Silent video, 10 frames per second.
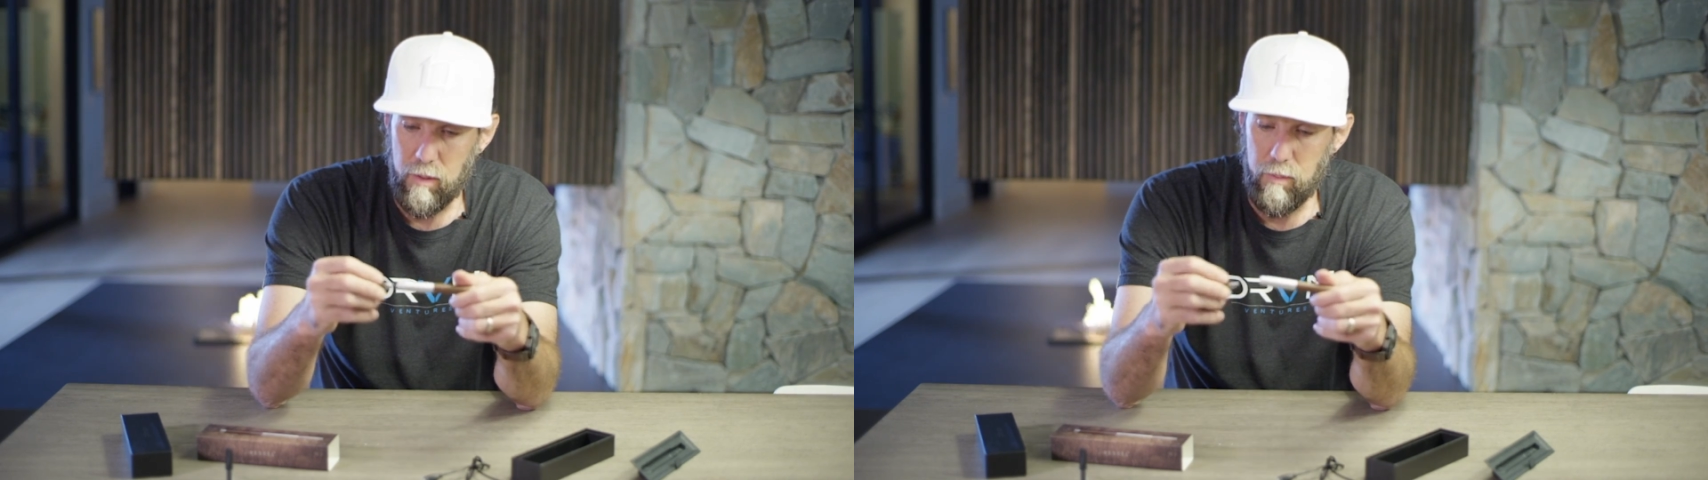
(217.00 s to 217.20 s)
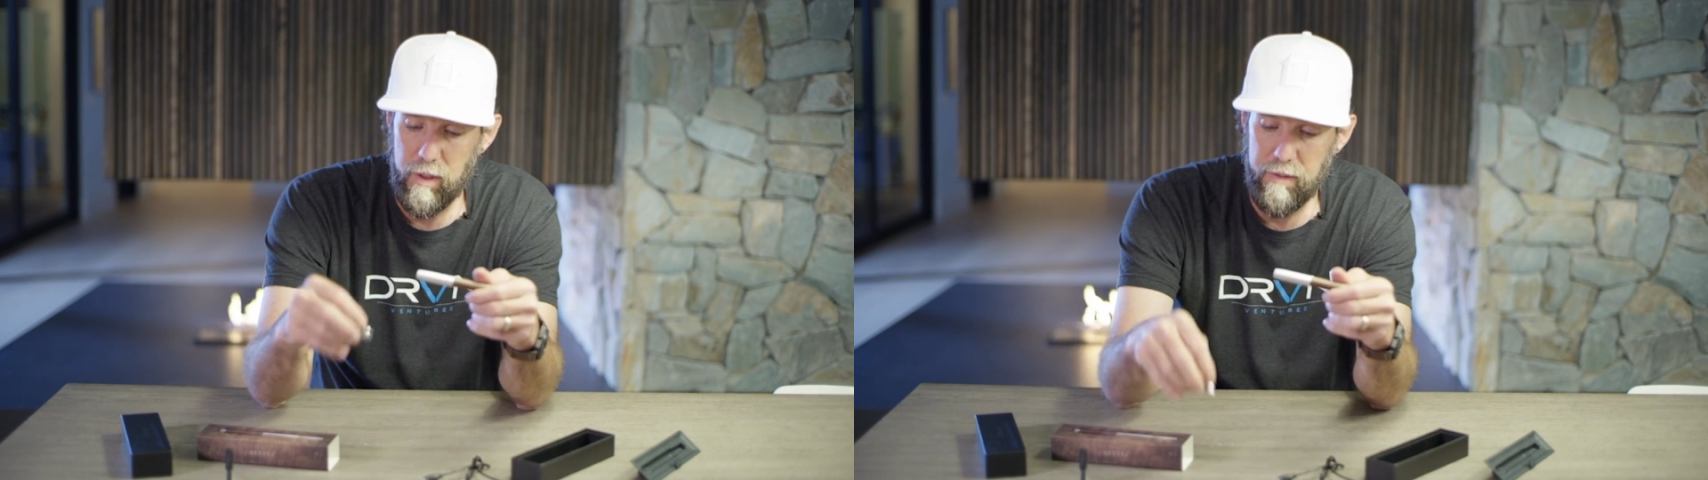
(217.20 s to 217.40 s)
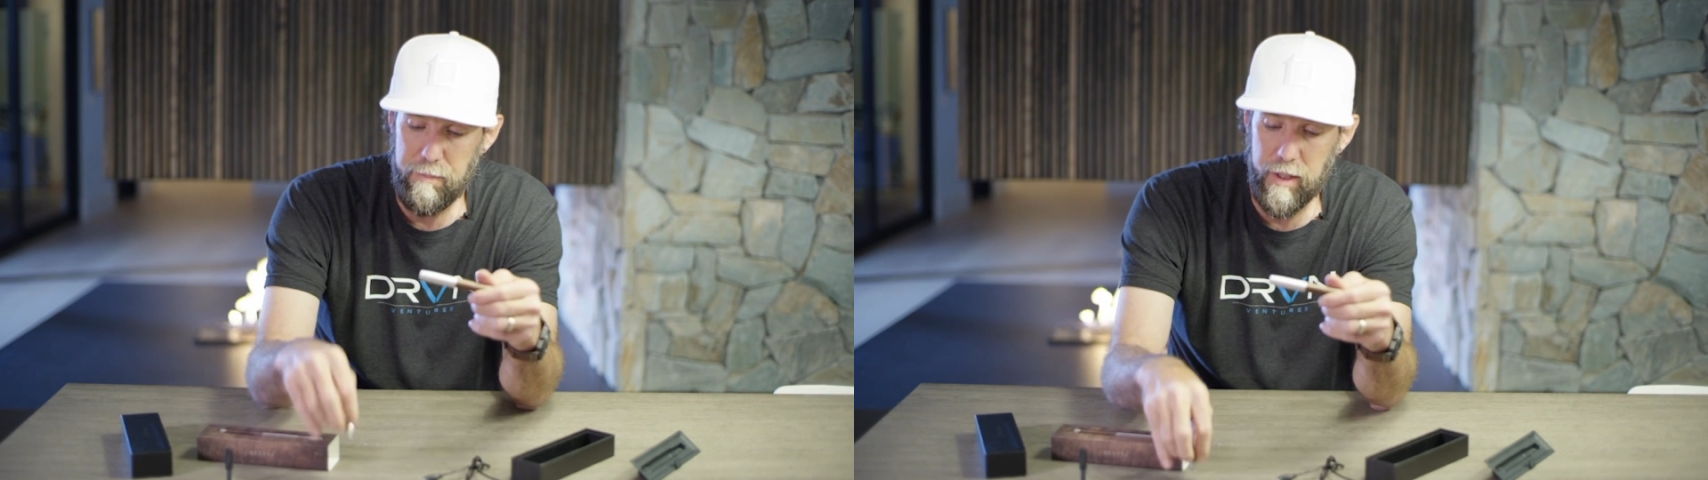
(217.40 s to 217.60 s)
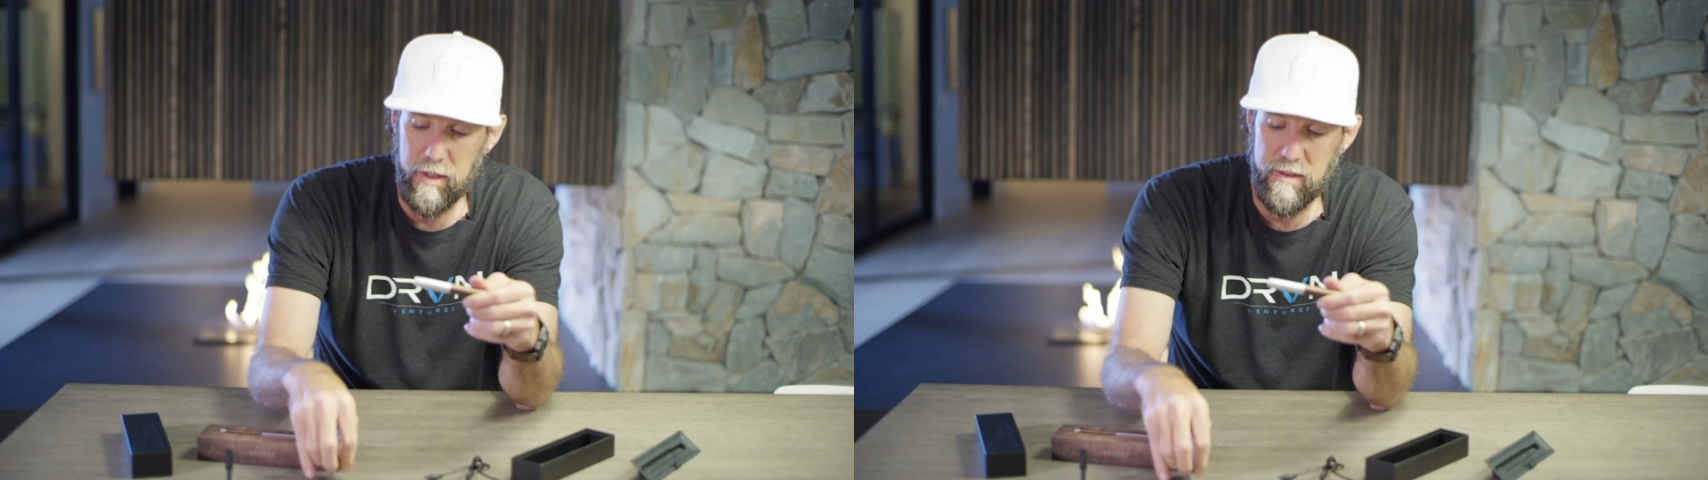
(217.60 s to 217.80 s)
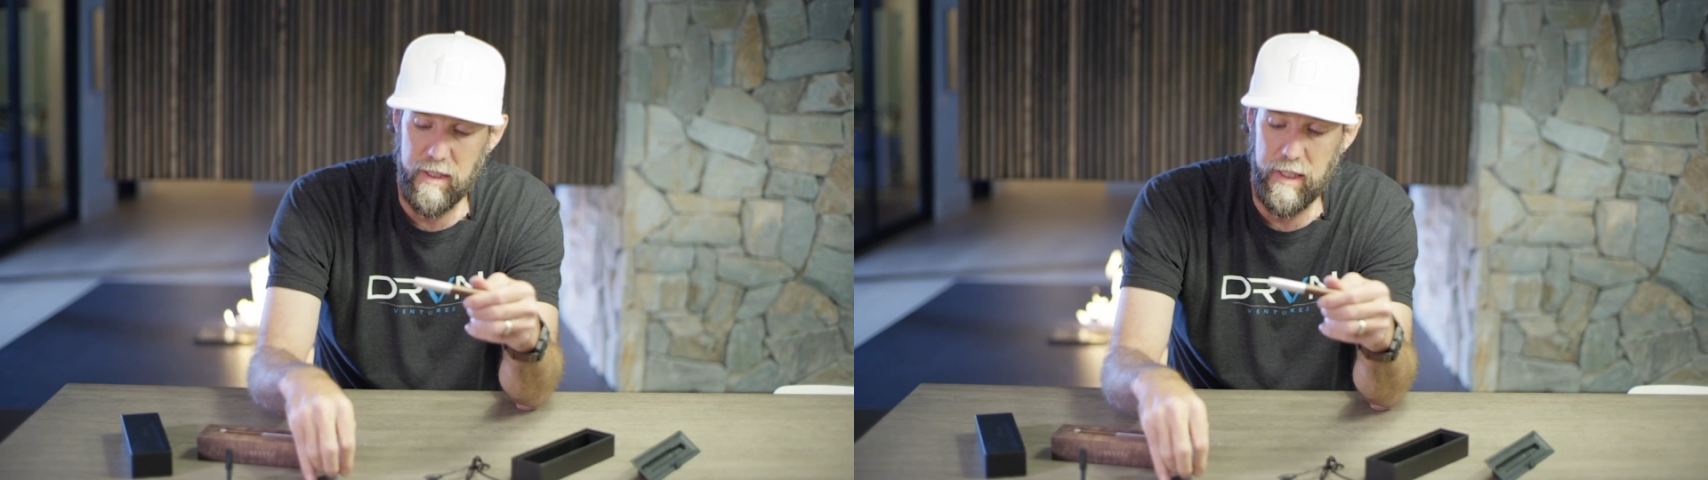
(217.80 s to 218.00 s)
We
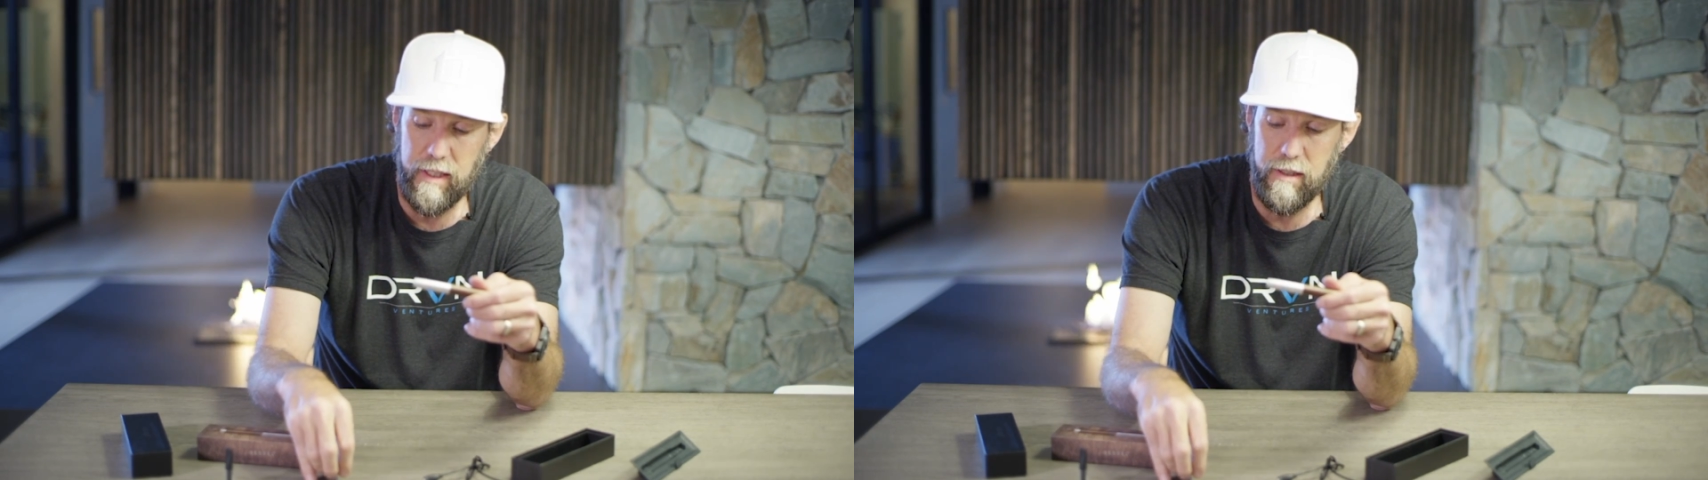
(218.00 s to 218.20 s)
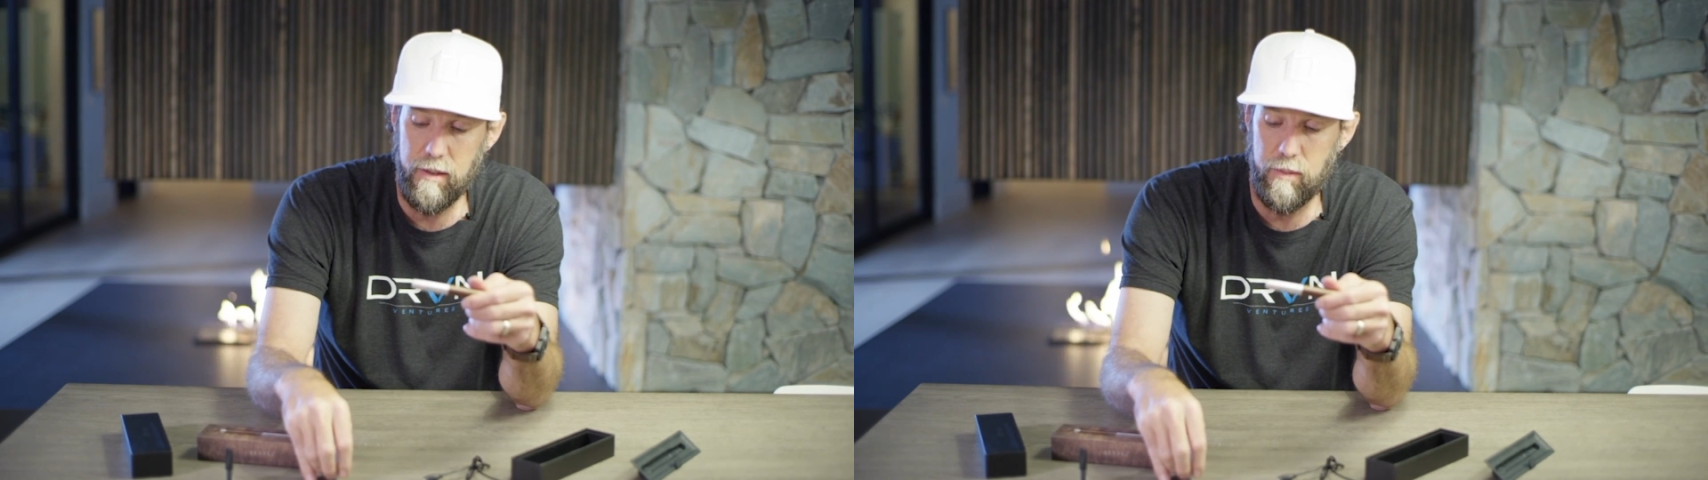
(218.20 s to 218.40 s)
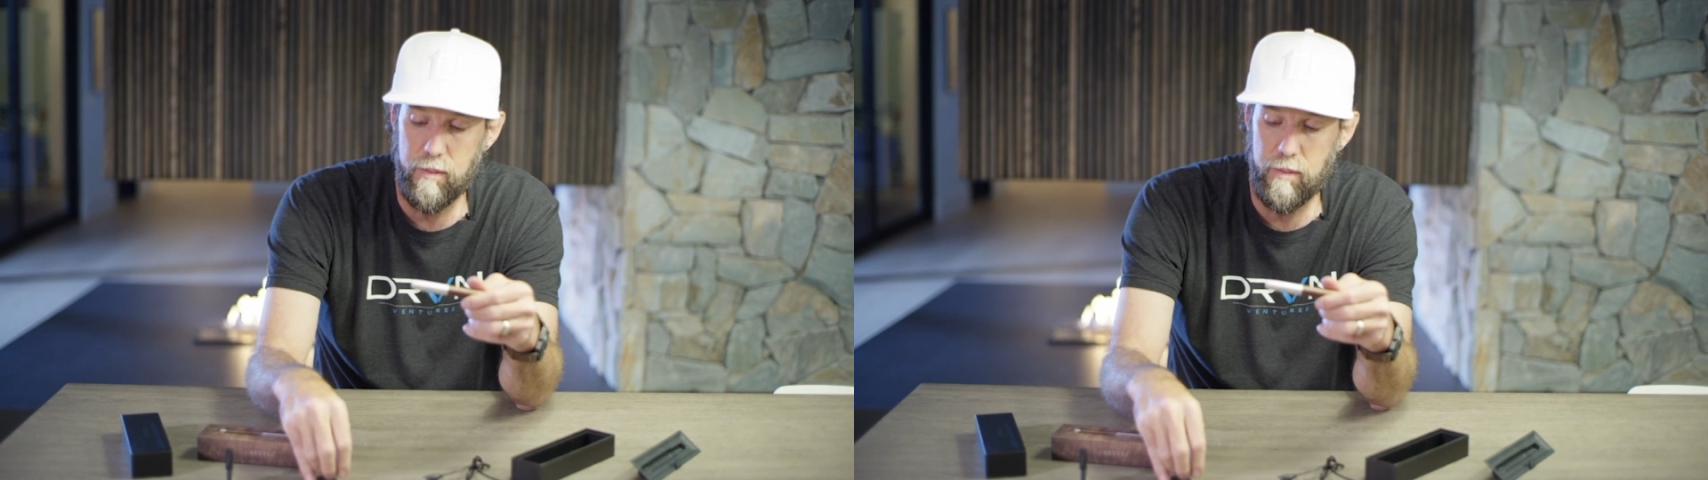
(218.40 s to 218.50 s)
built in